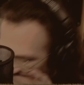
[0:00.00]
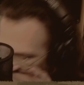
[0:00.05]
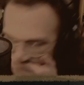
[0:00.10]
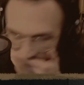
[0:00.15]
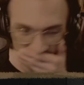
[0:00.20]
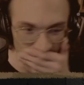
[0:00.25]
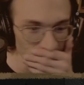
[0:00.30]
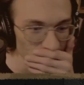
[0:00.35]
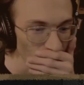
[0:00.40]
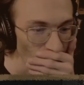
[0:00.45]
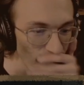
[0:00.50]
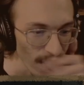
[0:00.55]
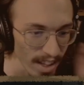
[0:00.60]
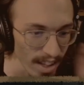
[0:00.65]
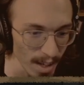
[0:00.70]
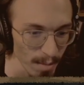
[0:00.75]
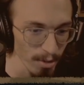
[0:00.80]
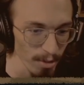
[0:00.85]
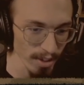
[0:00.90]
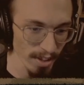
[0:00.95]
I don't think
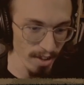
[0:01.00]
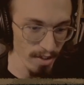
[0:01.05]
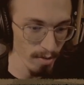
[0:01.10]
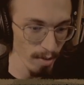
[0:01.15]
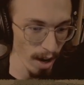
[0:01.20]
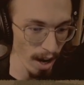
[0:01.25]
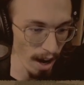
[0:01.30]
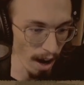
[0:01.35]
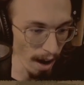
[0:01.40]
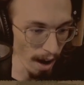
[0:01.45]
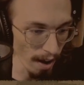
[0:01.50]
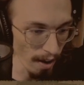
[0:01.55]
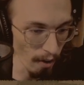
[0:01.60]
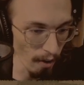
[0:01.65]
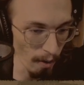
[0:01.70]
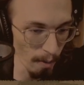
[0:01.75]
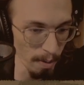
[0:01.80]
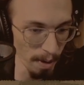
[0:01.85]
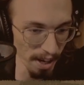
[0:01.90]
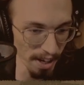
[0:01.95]
I'm doing this right. Oh
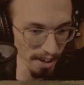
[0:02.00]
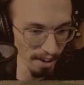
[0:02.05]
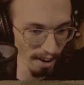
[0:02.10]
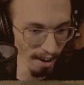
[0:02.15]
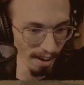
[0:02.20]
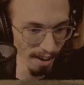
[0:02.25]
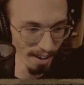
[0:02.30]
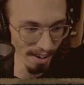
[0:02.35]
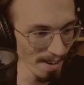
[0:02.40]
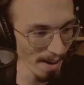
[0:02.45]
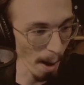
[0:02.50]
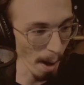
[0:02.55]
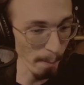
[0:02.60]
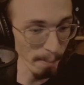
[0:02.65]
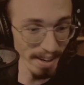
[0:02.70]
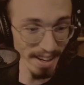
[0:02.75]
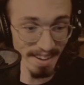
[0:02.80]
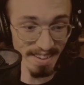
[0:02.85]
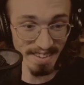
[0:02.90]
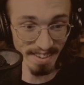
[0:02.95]
my god. I'm
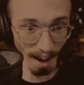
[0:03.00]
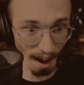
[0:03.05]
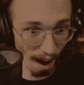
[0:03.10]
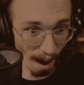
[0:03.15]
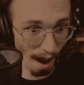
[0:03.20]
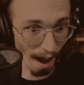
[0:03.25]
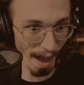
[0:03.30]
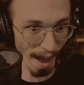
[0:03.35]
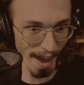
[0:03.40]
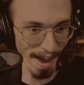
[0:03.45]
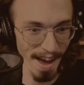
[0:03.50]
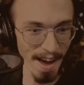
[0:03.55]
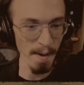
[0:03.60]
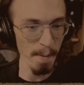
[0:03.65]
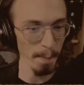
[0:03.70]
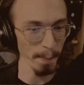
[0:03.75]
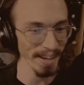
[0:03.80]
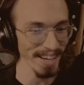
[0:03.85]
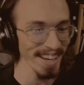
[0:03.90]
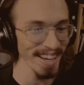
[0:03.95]
gonna die.
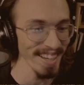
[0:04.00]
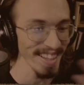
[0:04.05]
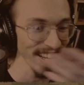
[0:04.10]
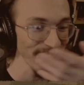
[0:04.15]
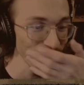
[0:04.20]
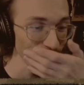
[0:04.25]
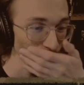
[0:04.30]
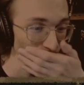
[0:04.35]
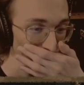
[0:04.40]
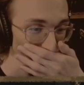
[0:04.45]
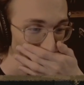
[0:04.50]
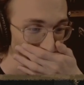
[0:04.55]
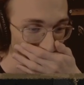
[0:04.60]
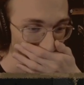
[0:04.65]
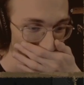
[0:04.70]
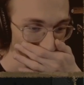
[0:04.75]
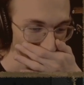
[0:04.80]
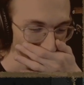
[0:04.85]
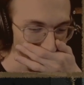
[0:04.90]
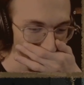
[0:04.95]
Because I don't know how to
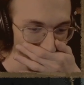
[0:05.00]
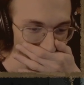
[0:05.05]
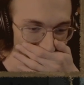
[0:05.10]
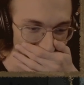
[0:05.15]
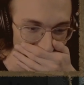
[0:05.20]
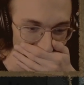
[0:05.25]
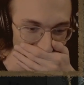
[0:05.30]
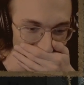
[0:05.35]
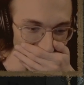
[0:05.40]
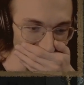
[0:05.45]
do this.